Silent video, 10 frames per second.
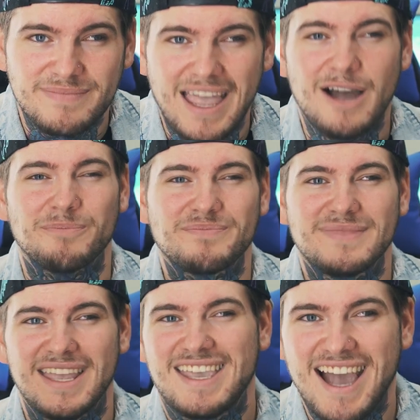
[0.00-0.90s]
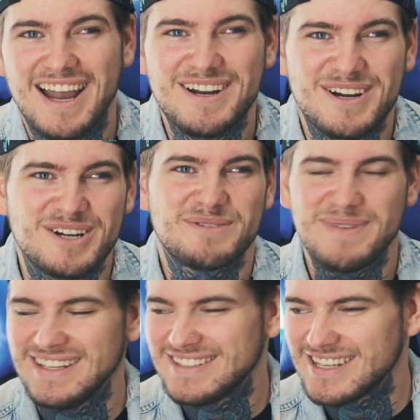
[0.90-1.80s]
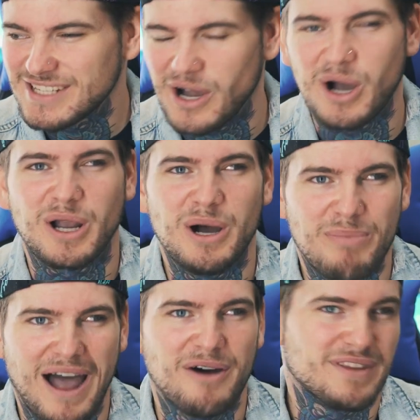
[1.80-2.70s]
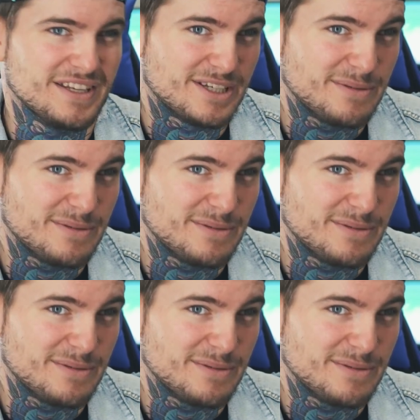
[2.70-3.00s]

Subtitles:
Now, it kind of hurts me to talk about these